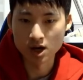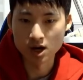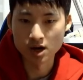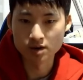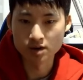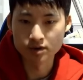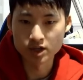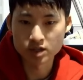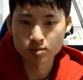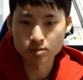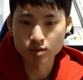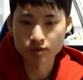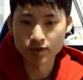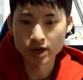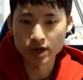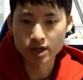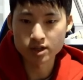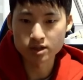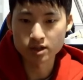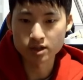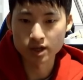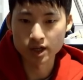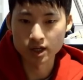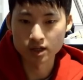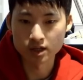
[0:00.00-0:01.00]
This
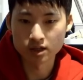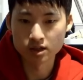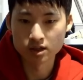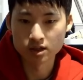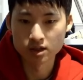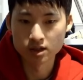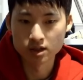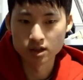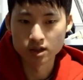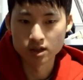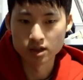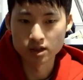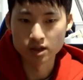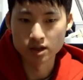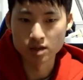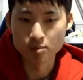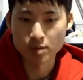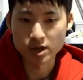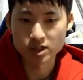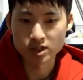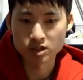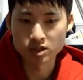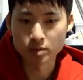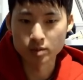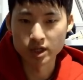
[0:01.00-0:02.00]
prevents like the
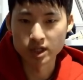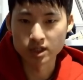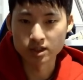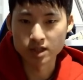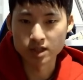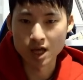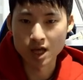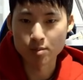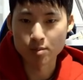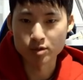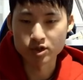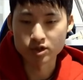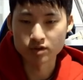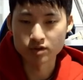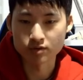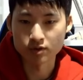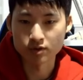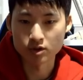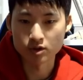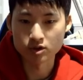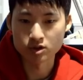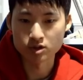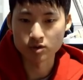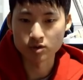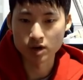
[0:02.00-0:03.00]
Invessa being damaged
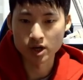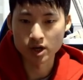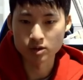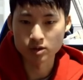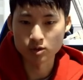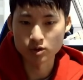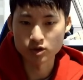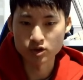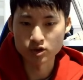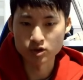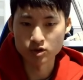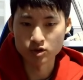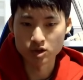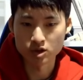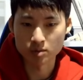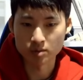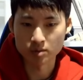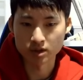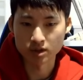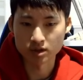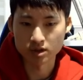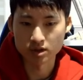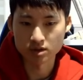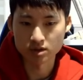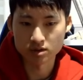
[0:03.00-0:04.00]
first, right? So you just do something
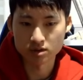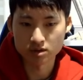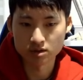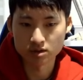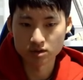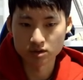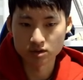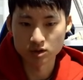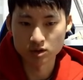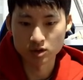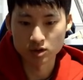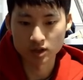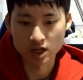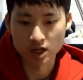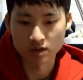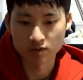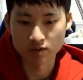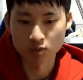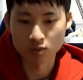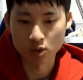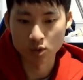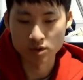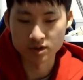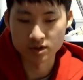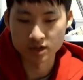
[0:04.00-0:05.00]
like this to kind of
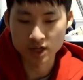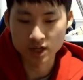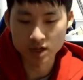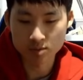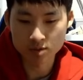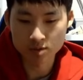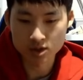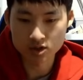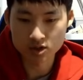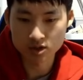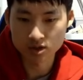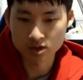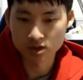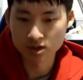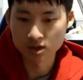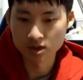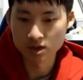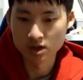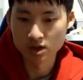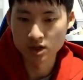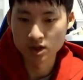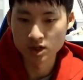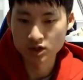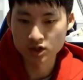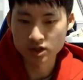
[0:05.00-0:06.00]
avoid the damage.
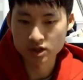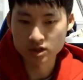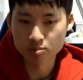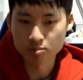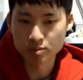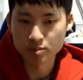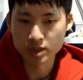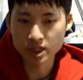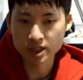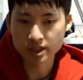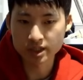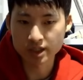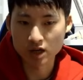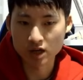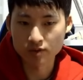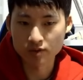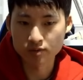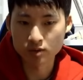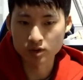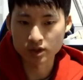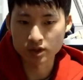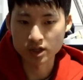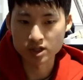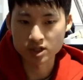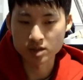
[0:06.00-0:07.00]
Just be careful
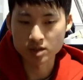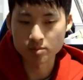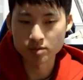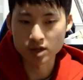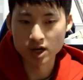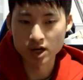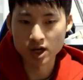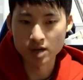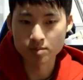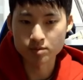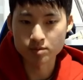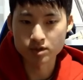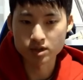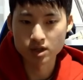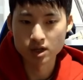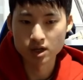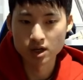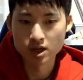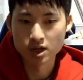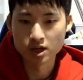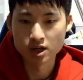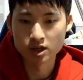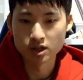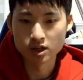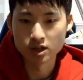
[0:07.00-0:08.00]
because sometimes
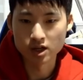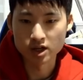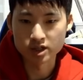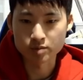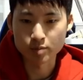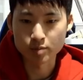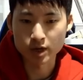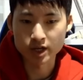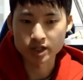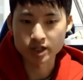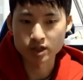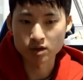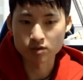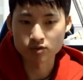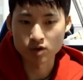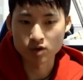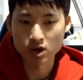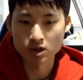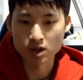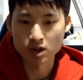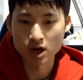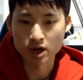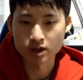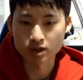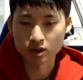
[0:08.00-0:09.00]
spreading your front
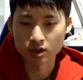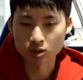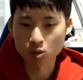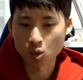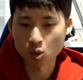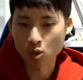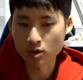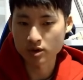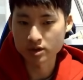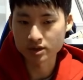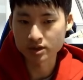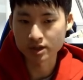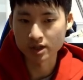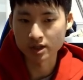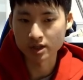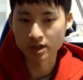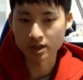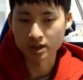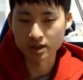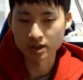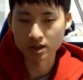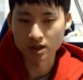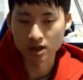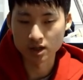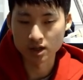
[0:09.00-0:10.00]
line in the corners can
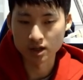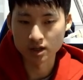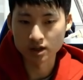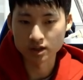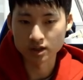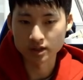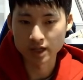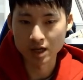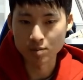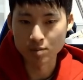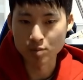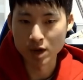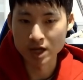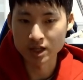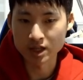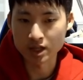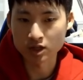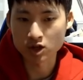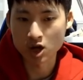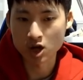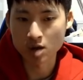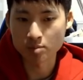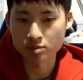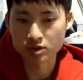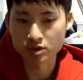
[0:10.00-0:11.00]
get melee
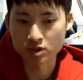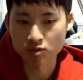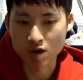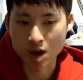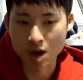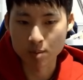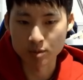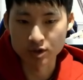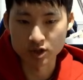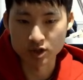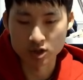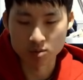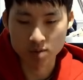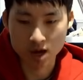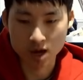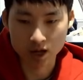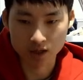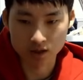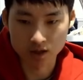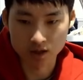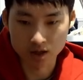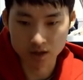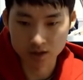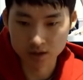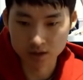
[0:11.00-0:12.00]
comps to wrap into your back
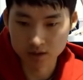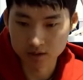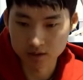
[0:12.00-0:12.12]
line.